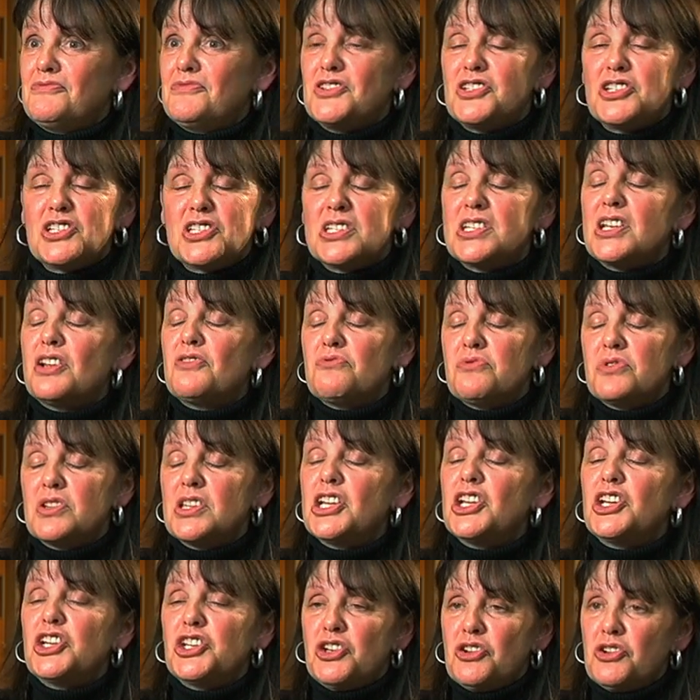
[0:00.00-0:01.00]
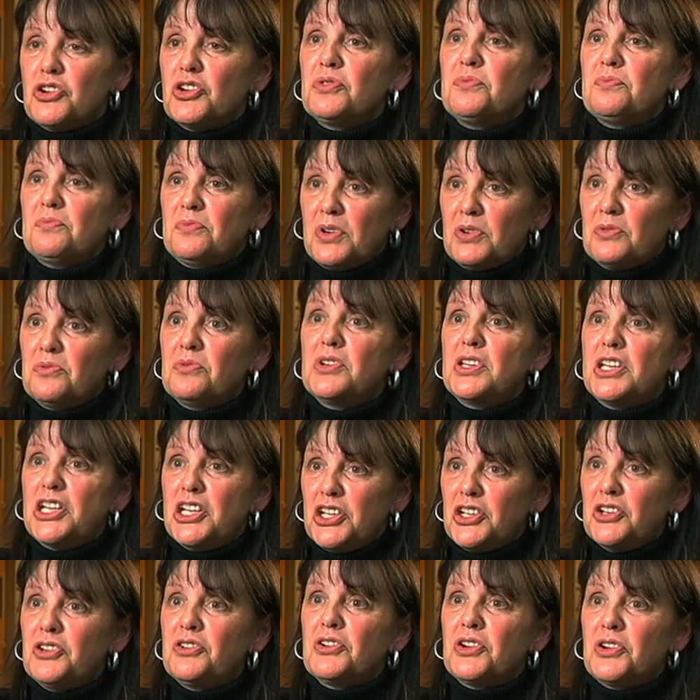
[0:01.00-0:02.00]
Just a really good group, a really
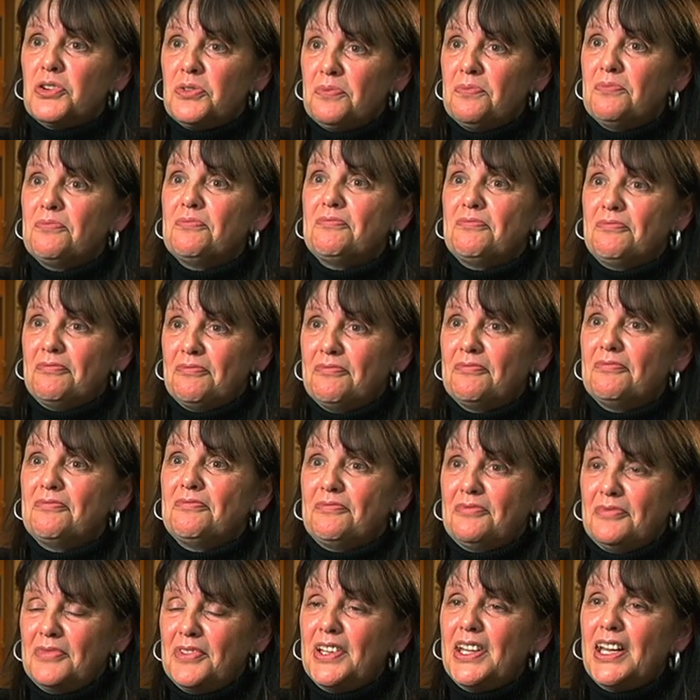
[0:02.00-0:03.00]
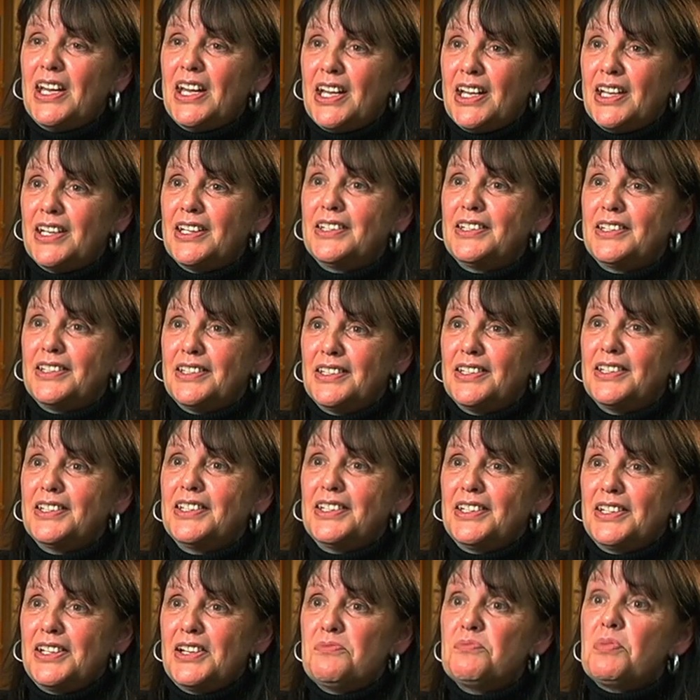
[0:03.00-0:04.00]
good group. Yeah.
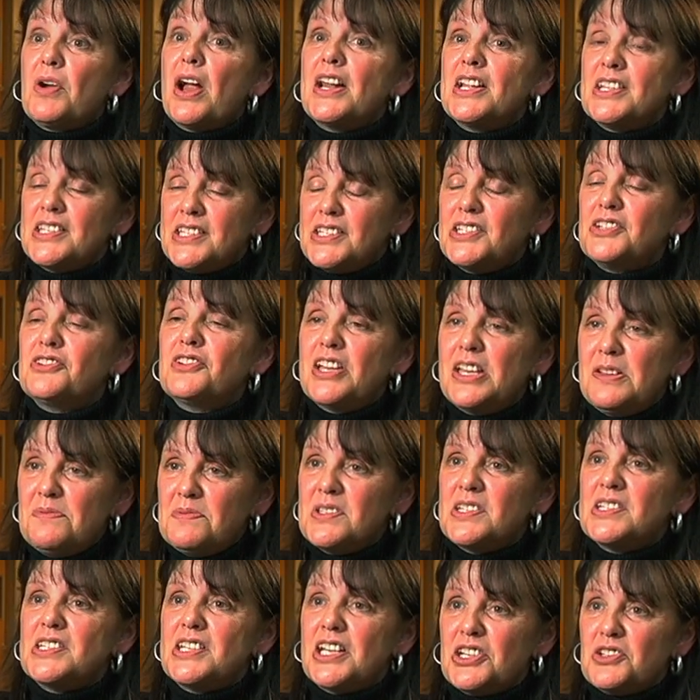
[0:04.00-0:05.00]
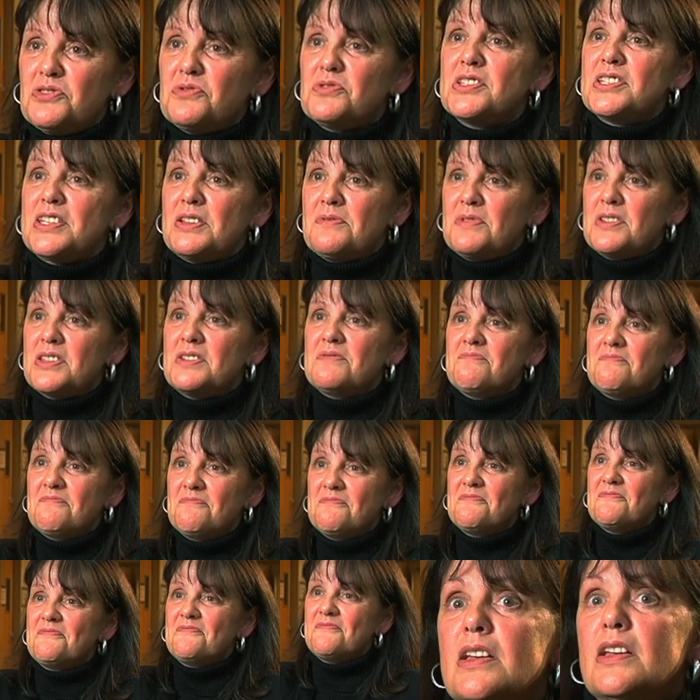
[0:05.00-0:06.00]
Brandon still keeps in touch with some of them.
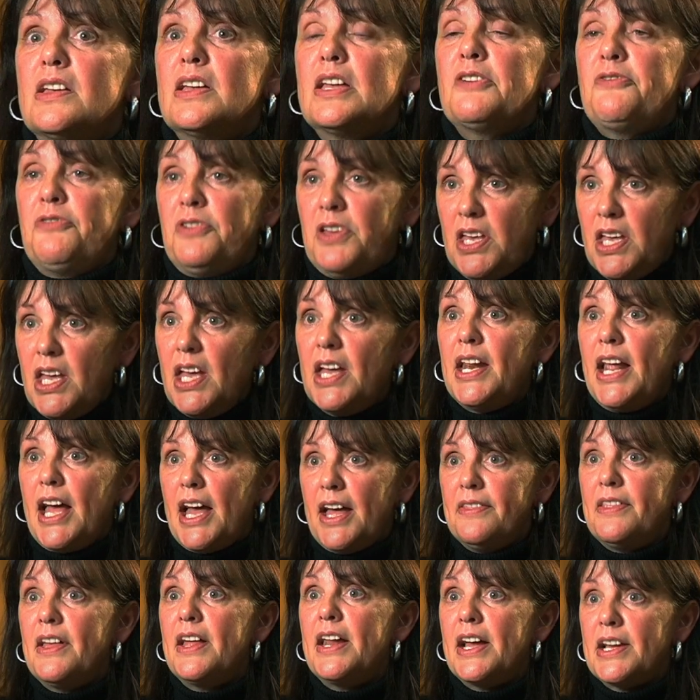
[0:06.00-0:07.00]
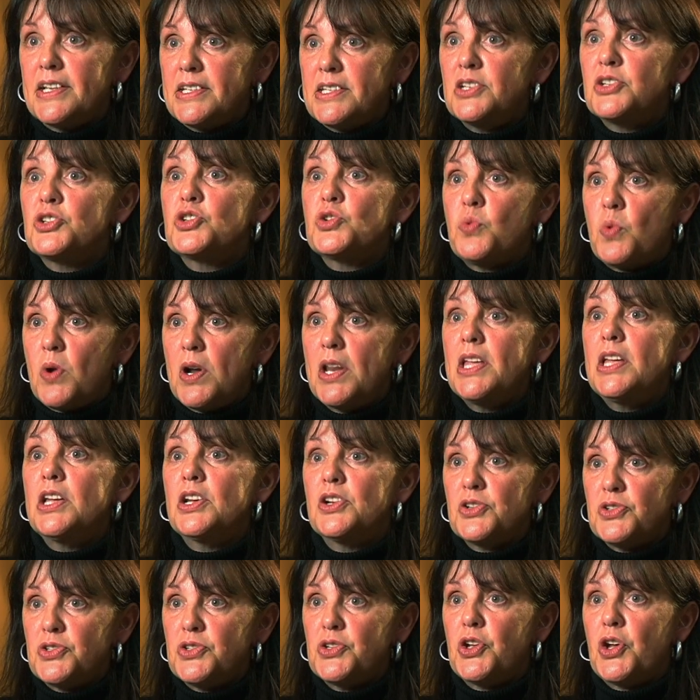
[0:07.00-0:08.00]
If he had had that accident 20
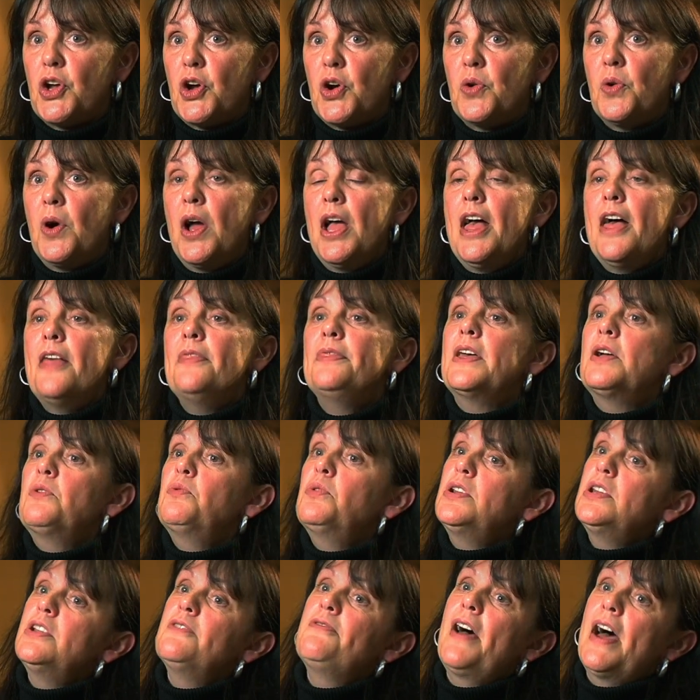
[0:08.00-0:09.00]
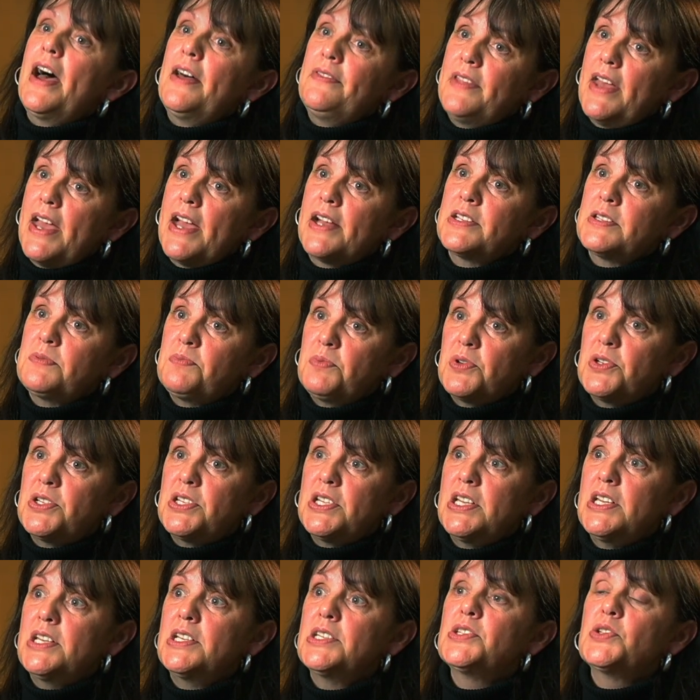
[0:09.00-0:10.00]
years ago, they wouldn't have had the
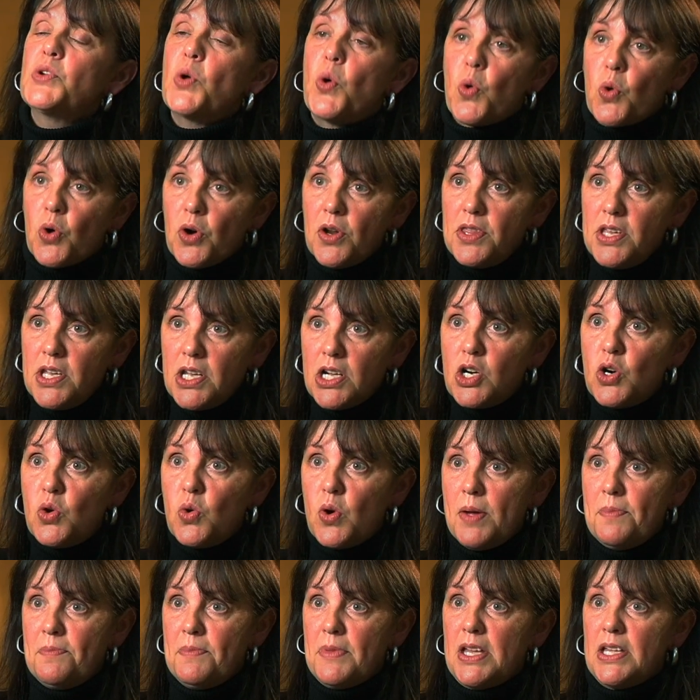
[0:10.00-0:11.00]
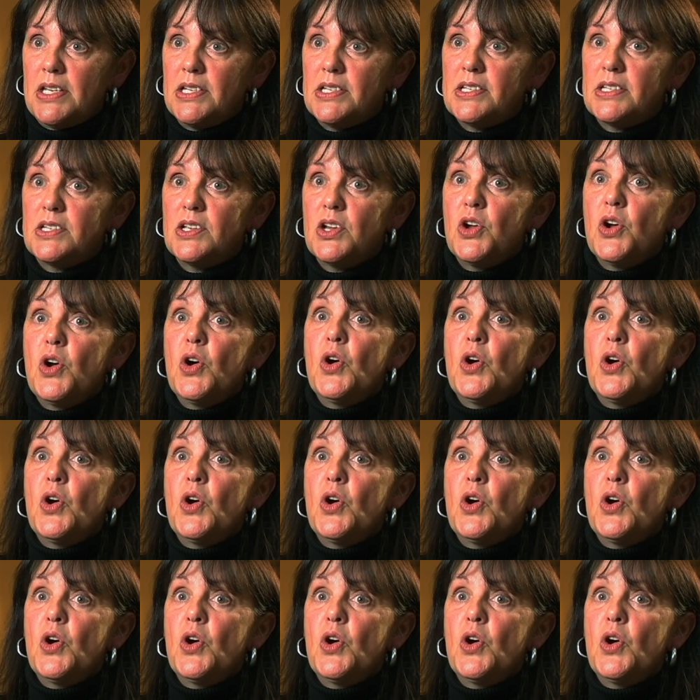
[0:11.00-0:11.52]
expertise or the equipment